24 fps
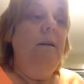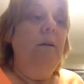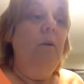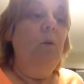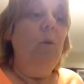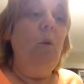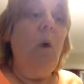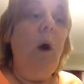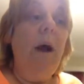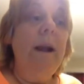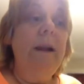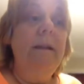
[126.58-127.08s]

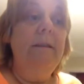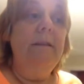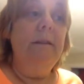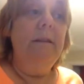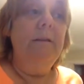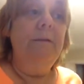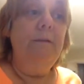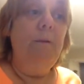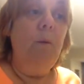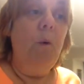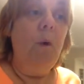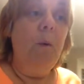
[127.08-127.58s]
One is the
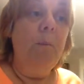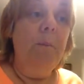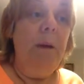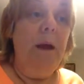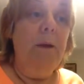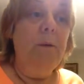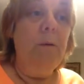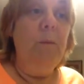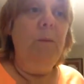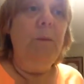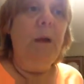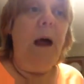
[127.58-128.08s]

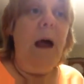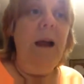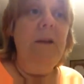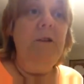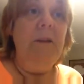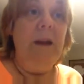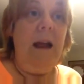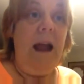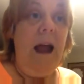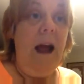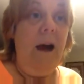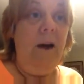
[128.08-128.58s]
four-bedroom
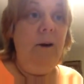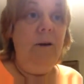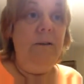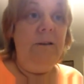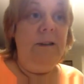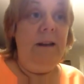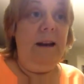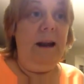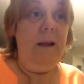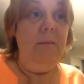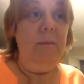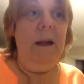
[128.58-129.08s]
lodging house
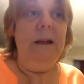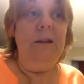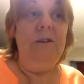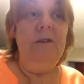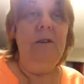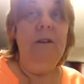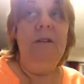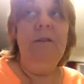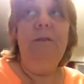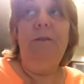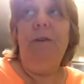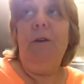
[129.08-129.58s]
that I
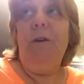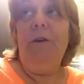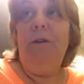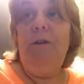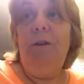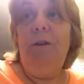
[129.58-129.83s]
mentioned for